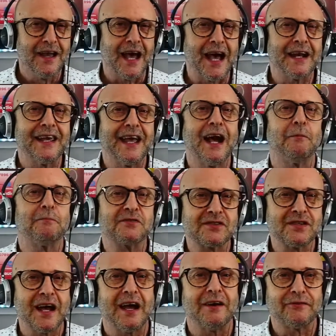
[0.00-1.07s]
And it helps to
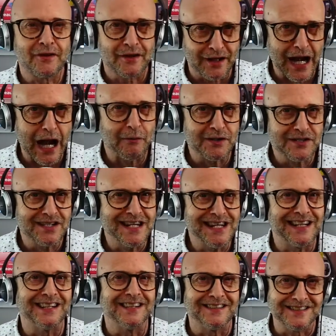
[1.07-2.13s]
have clarity
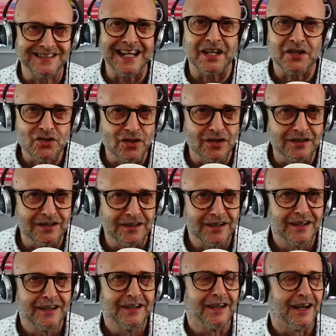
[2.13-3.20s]
and diction.
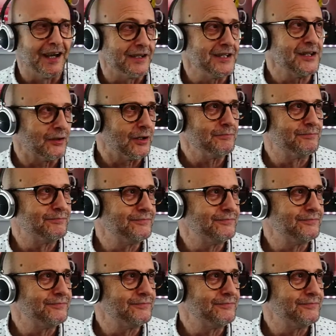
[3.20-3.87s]
I'm